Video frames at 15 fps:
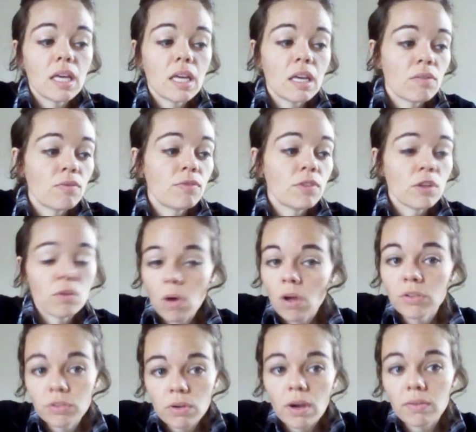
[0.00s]
if you
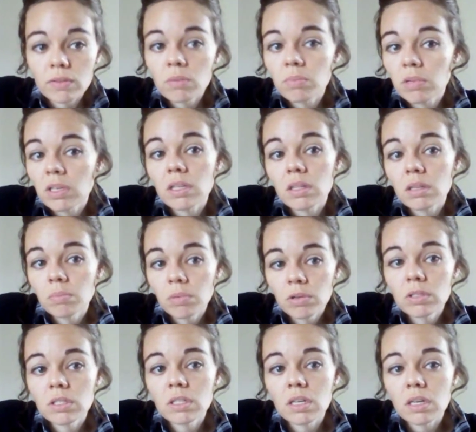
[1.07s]
also have to be the
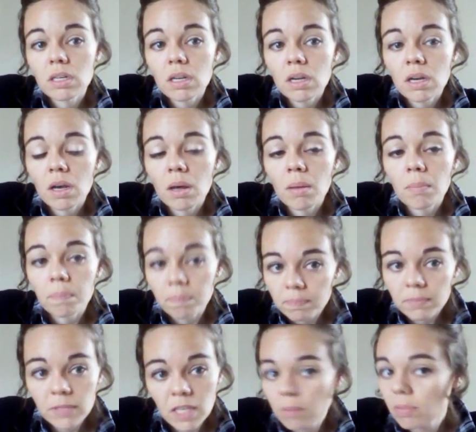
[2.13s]
person
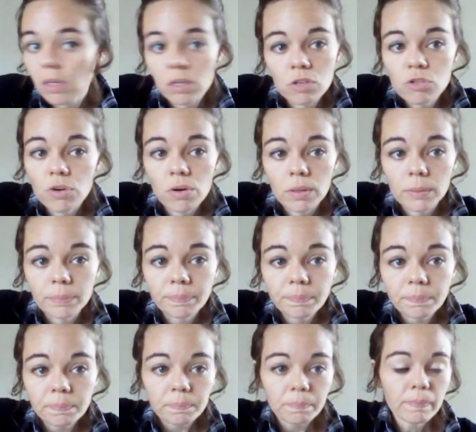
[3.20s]
keeping control.
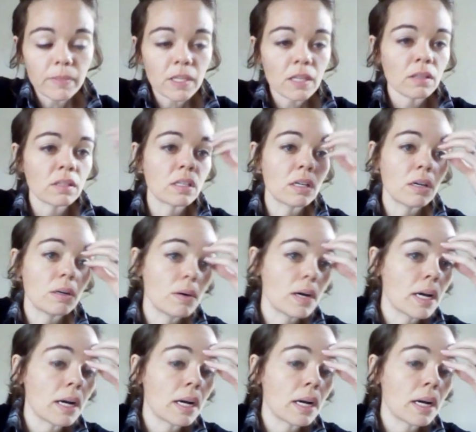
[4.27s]
So